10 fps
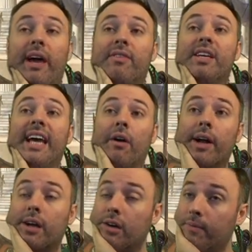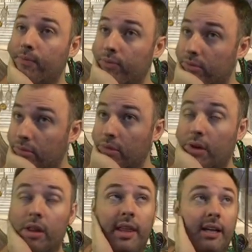We have Garruk
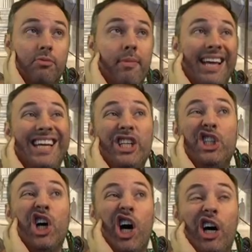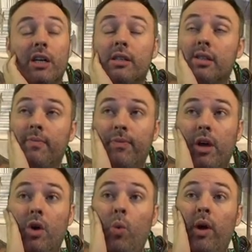that is making dogs.
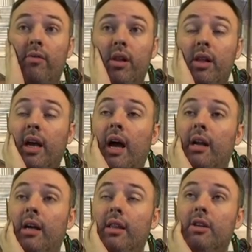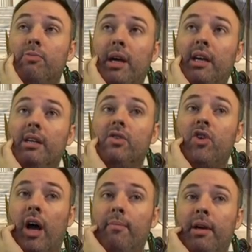We have Liliana that is making
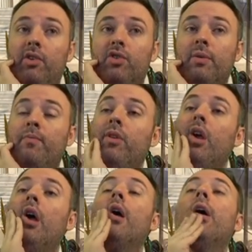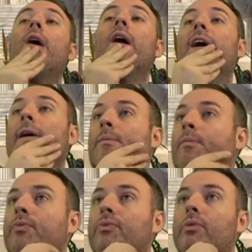zombies.
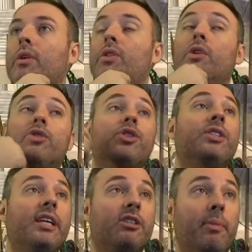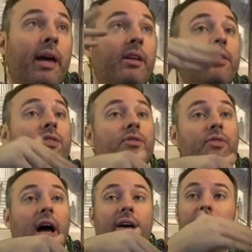Um, those are six mana. This
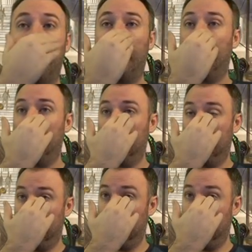is five mana.